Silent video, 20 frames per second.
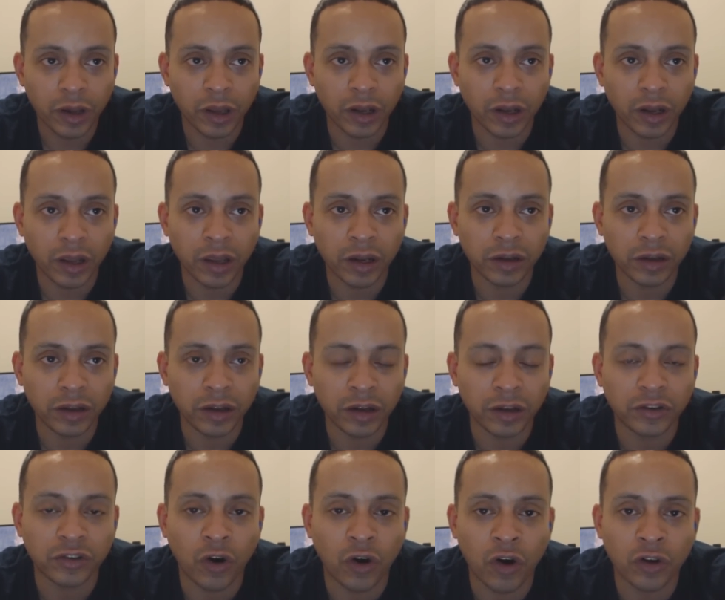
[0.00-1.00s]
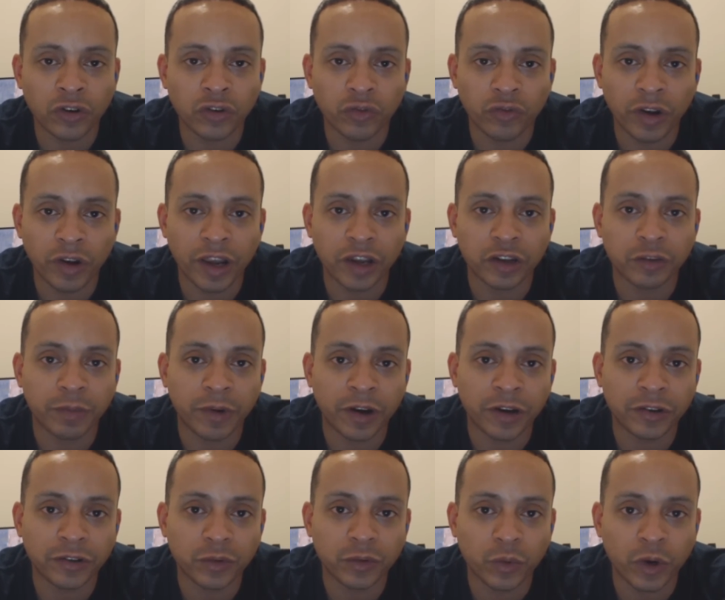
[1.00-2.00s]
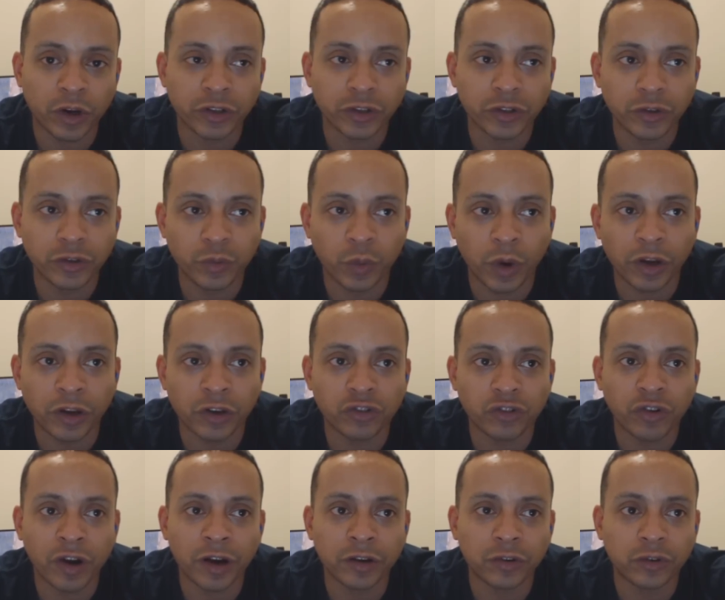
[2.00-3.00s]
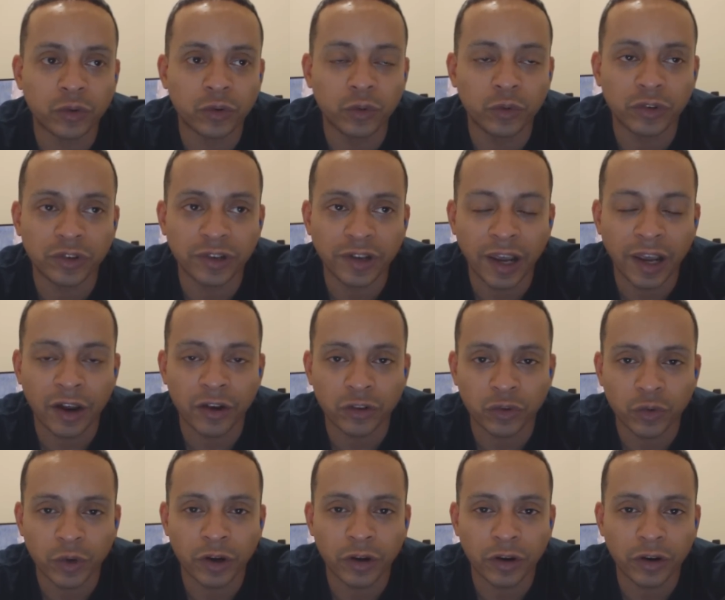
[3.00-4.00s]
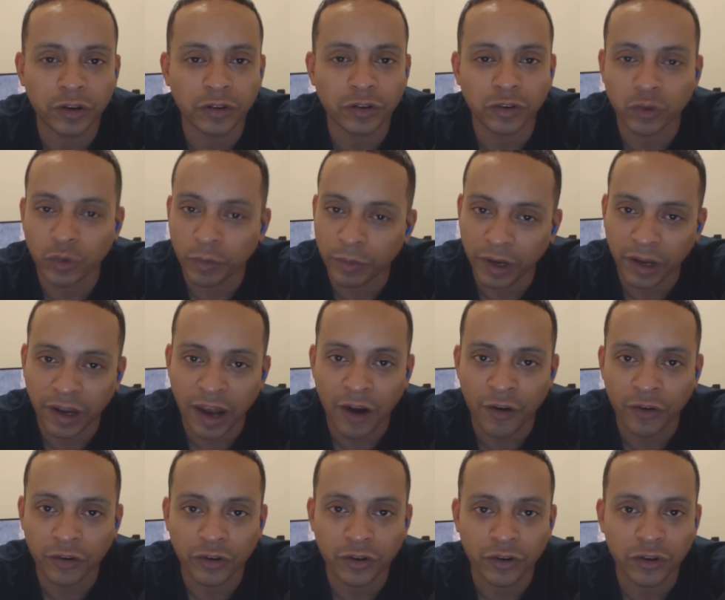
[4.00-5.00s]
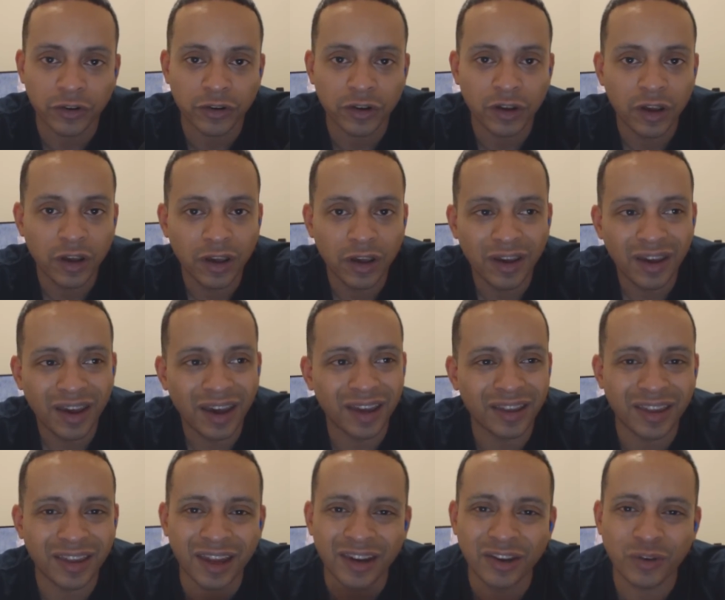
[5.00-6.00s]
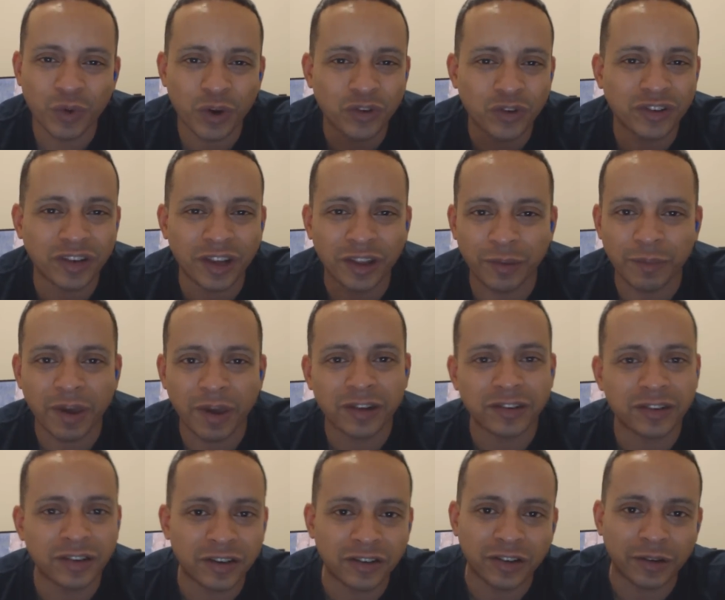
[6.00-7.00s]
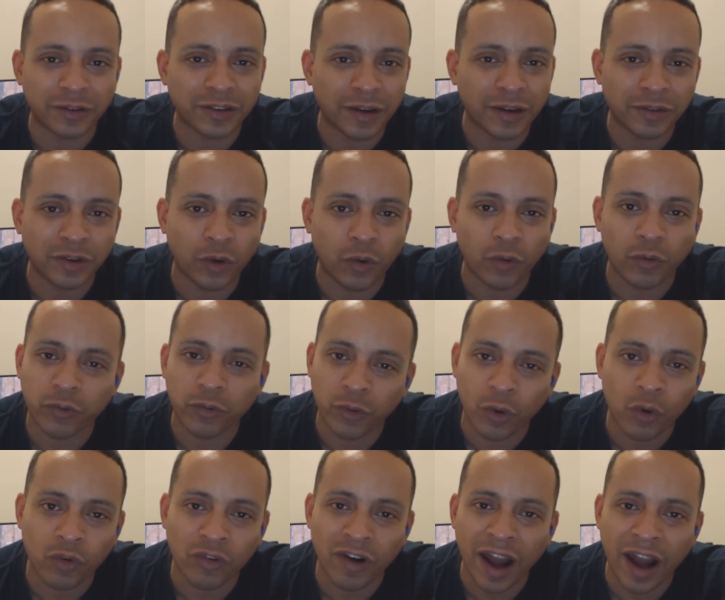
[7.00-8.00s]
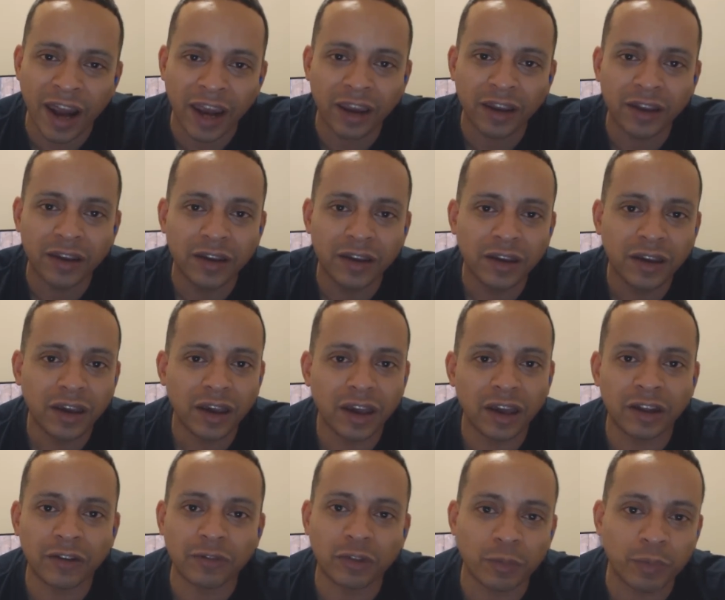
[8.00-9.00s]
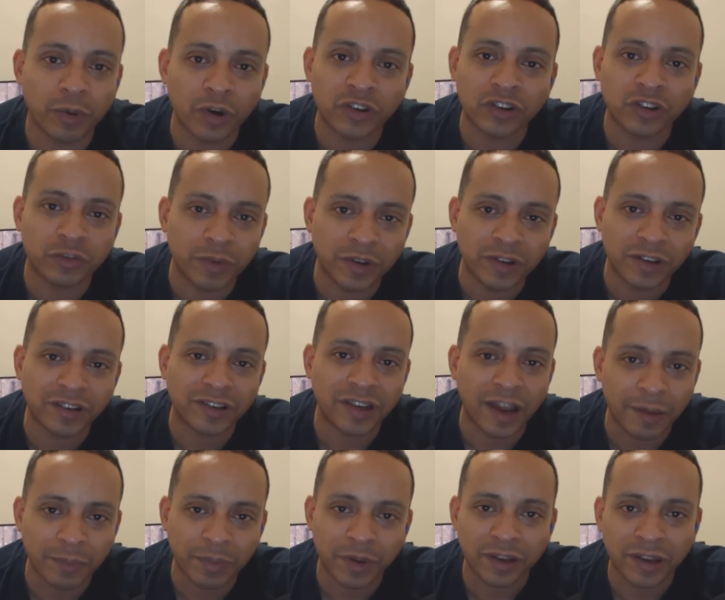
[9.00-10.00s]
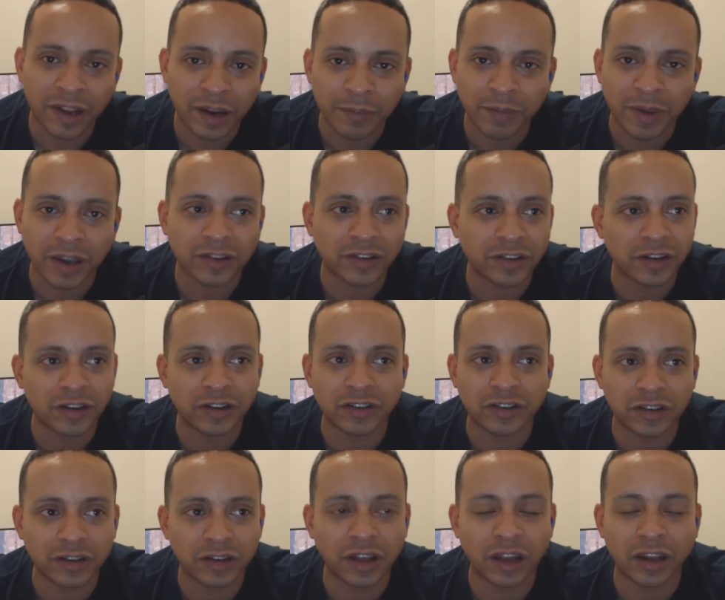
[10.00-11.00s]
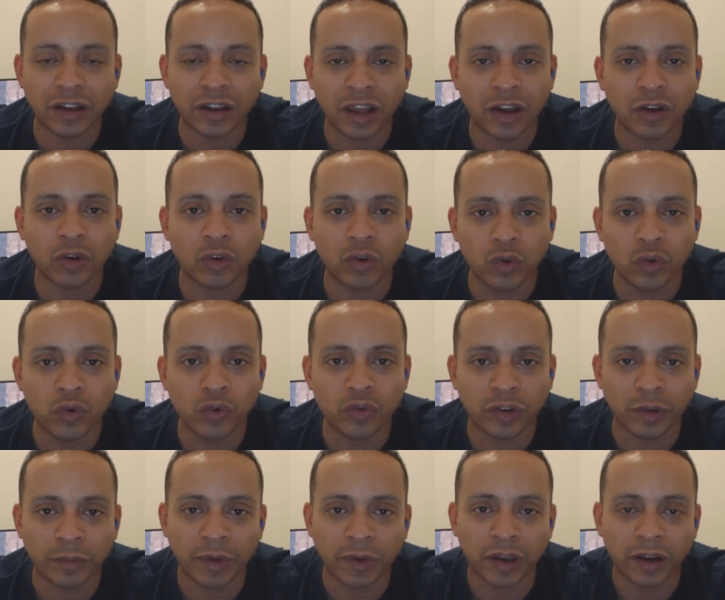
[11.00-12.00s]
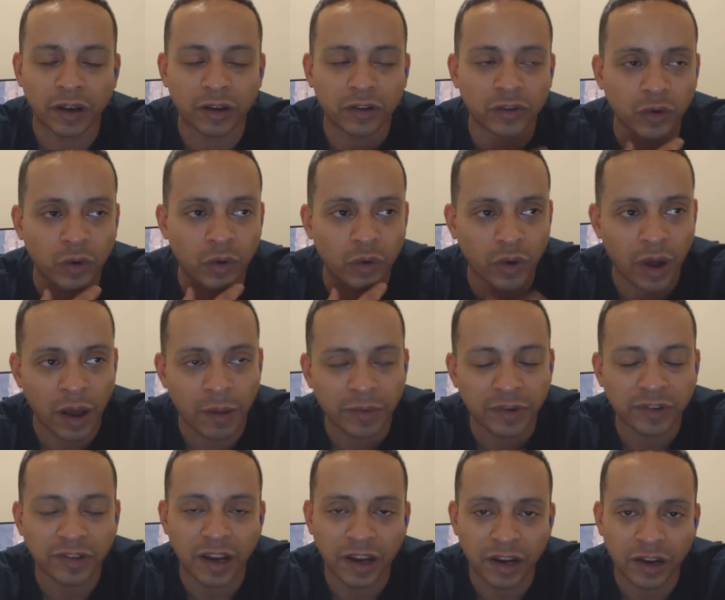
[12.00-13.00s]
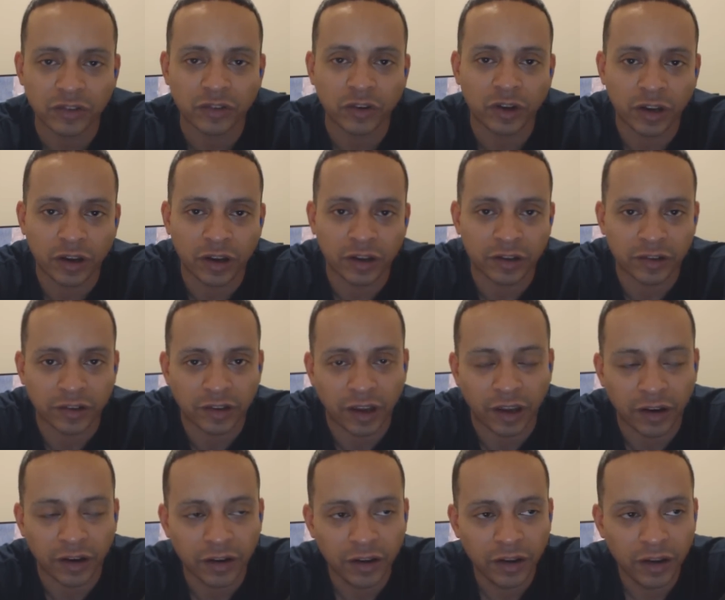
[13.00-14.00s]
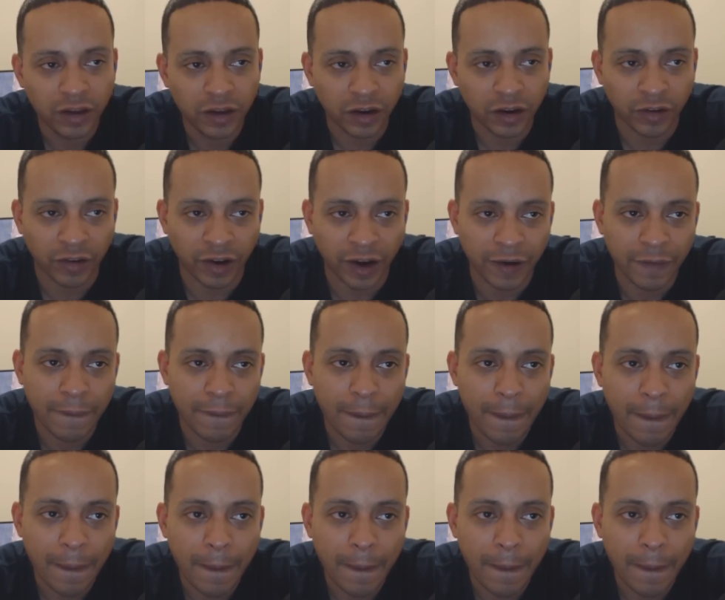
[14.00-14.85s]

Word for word: and, and and it's hard to really express what what you're trying to say on Twitter because there's so many characters, and then when you send the message, sometimes it don't flow right, and if the person's busy typing their message, they they could lose the meaning. So I'm gonna say it here so he can understand. All right,